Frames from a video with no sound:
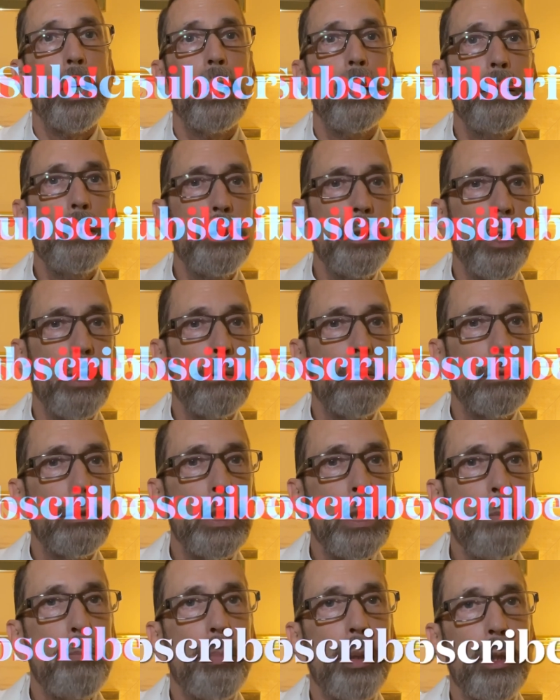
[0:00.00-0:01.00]
I
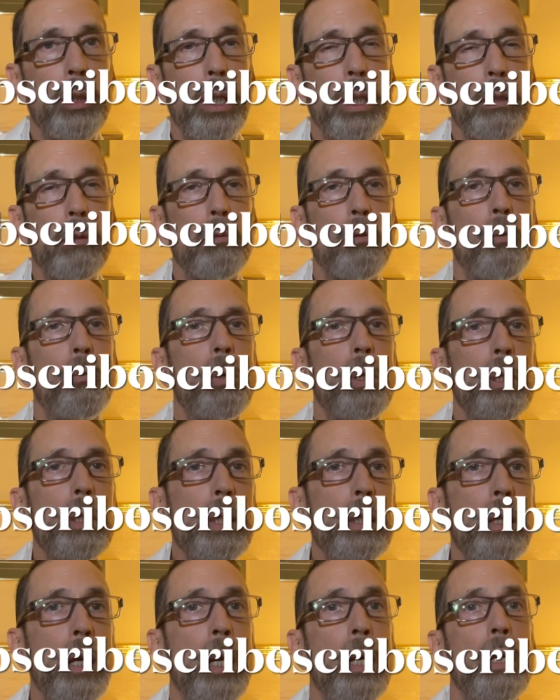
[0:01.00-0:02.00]
generally put out
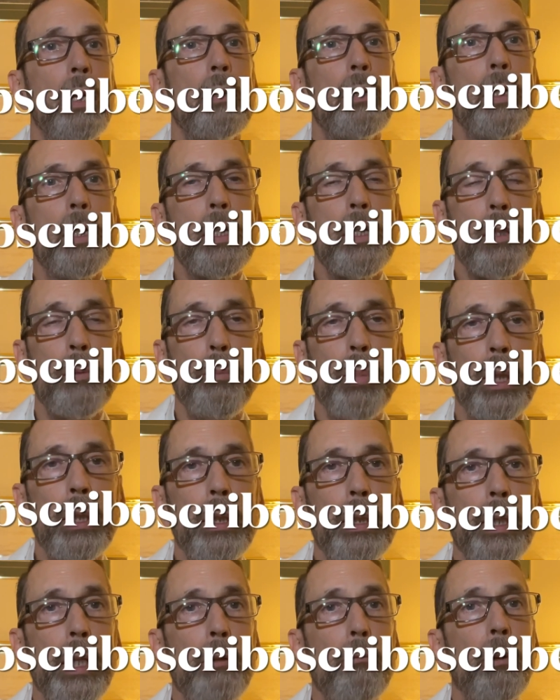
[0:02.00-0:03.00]
one
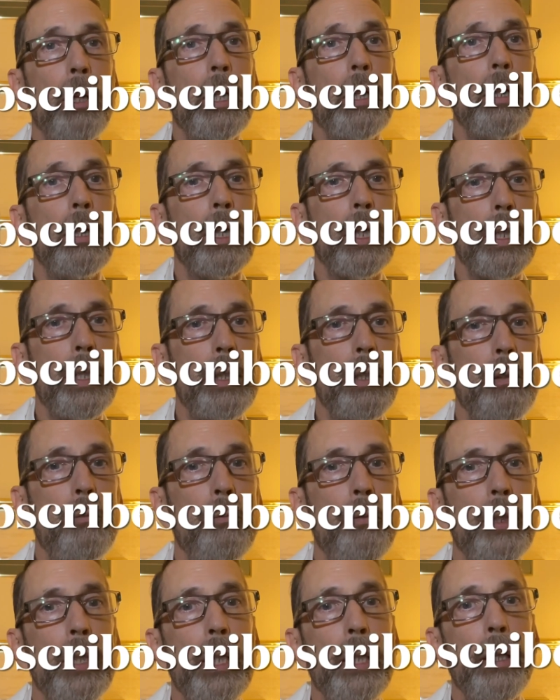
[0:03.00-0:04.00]
disability related
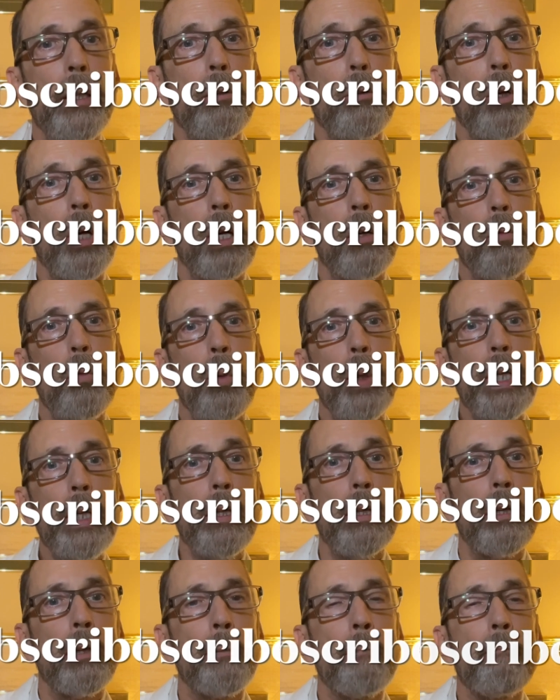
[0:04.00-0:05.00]
video a
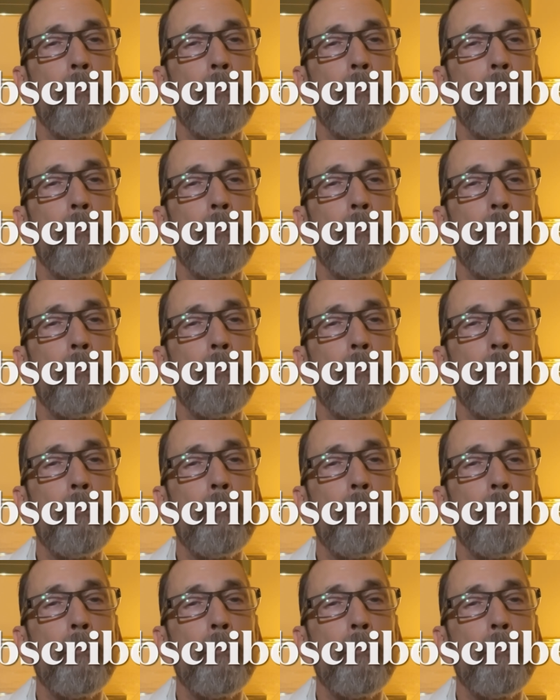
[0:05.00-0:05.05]
week.